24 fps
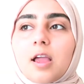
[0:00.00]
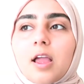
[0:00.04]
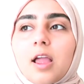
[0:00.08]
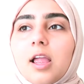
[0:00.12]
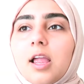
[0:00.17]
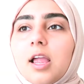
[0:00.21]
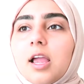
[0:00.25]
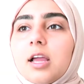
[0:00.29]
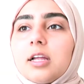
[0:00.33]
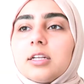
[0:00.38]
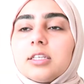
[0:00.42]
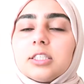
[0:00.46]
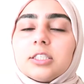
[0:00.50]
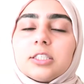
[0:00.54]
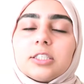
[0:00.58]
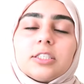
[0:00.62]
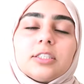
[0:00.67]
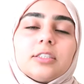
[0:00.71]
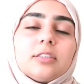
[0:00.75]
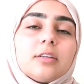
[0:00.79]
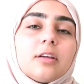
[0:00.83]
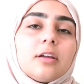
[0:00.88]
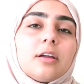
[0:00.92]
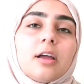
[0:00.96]
and
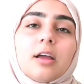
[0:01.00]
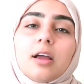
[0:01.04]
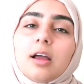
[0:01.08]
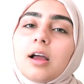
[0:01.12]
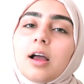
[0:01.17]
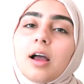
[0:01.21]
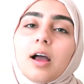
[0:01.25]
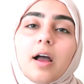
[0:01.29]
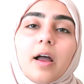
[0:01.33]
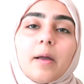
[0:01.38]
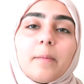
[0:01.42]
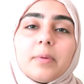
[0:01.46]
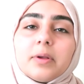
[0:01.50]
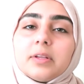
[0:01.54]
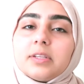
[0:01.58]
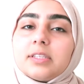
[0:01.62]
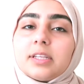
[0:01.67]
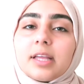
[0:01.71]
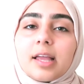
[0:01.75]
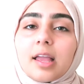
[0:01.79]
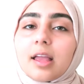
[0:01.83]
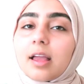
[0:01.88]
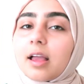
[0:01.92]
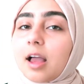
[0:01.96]
I
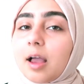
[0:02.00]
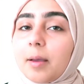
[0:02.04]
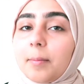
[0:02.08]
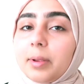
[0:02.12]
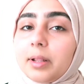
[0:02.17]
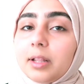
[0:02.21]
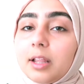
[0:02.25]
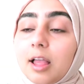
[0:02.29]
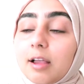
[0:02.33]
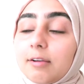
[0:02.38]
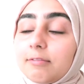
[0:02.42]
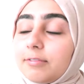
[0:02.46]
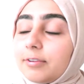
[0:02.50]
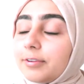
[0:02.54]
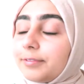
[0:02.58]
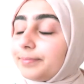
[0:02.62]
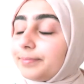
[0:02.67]
must say I'm in love.